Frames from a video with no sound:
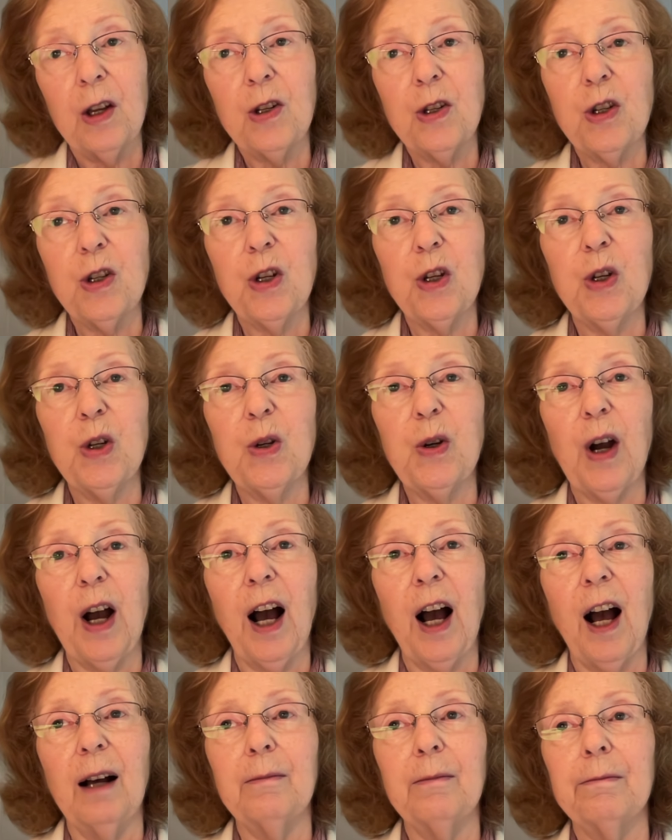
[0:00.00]
to
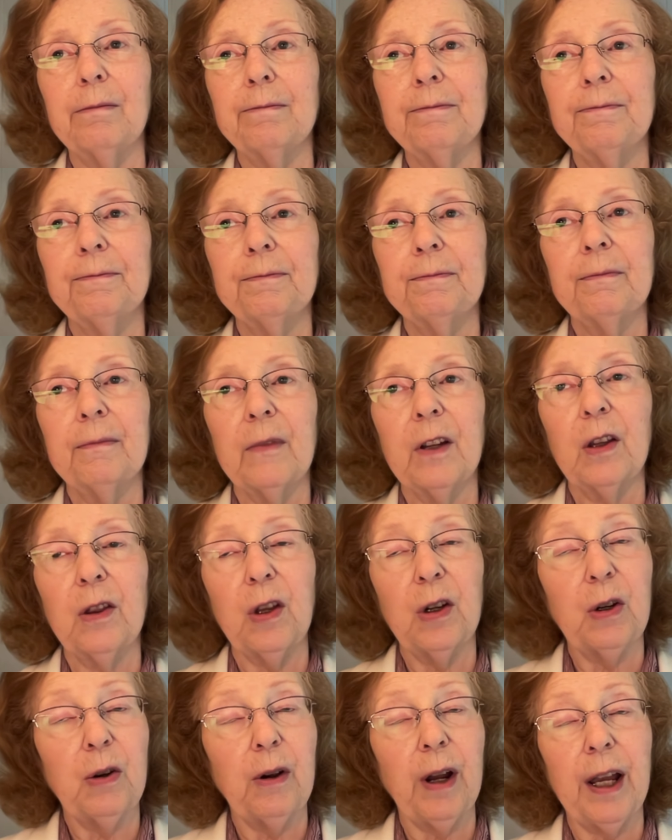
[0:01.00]
the
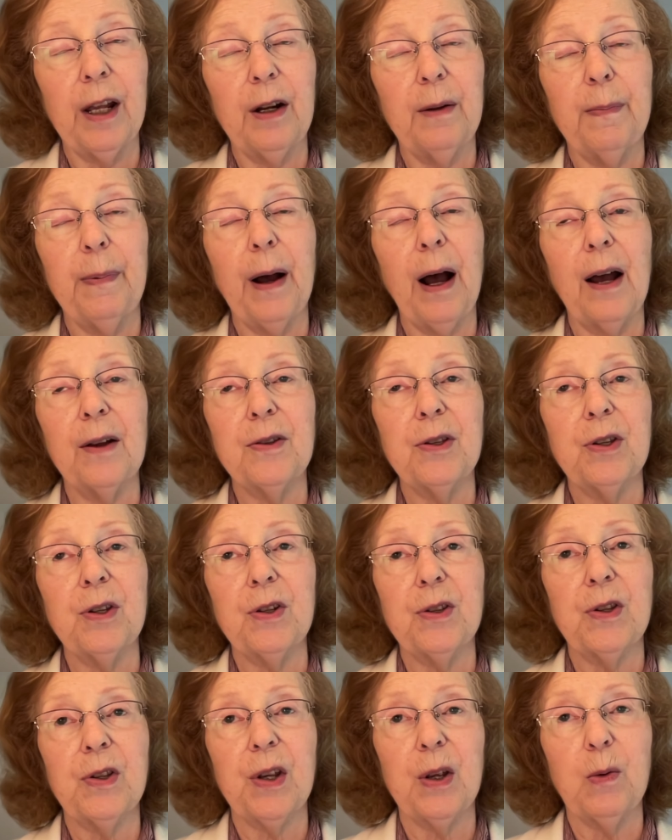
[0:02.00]
great
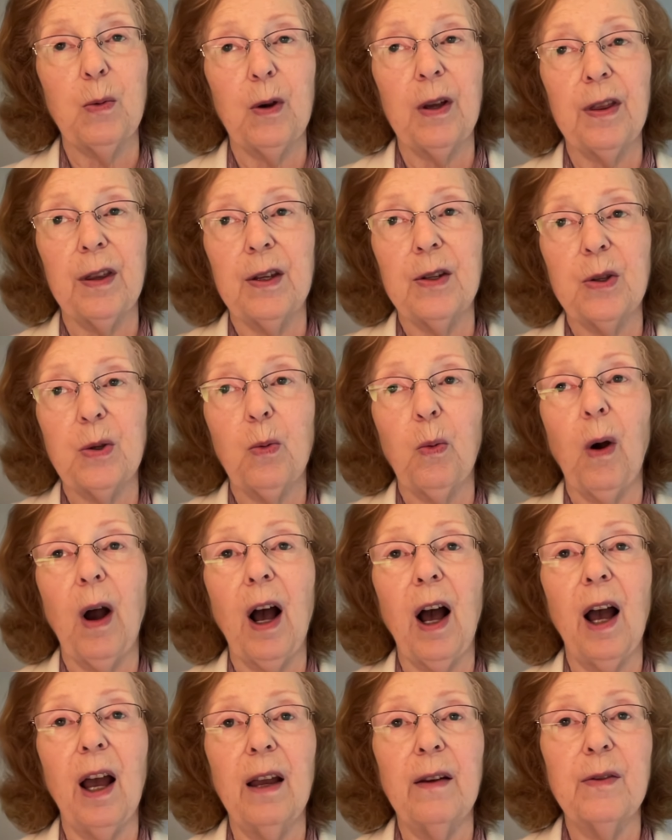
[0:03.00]
apostasy with his
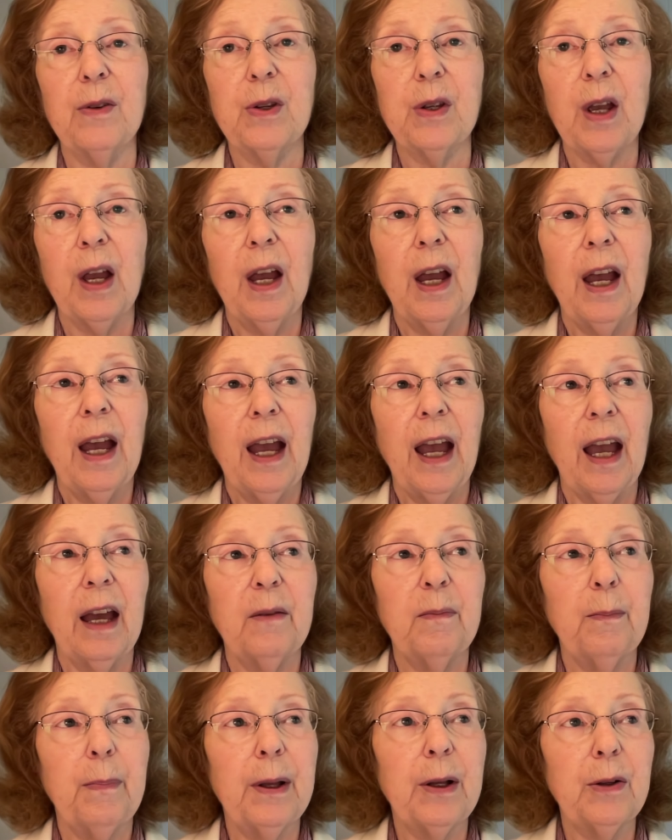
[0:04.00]
wives
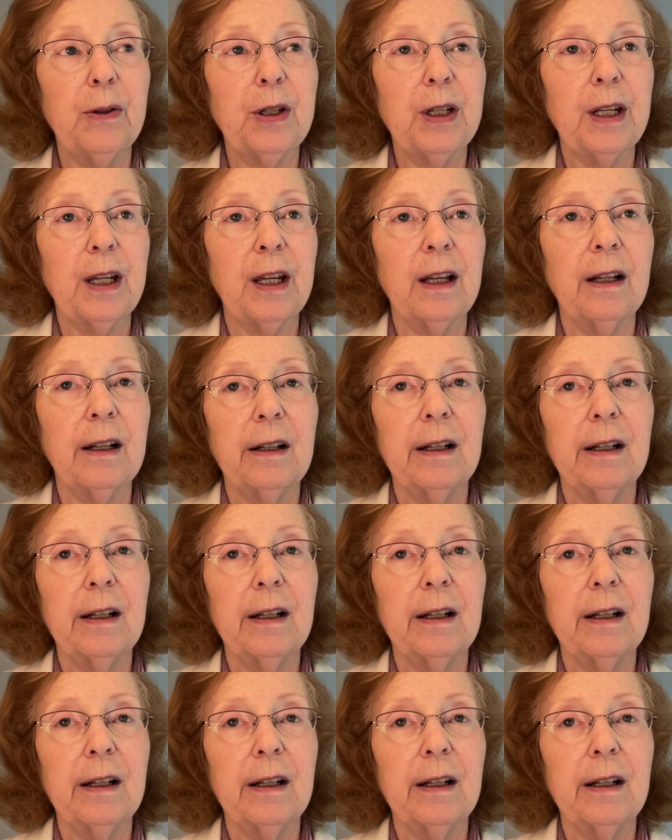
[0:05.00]
and building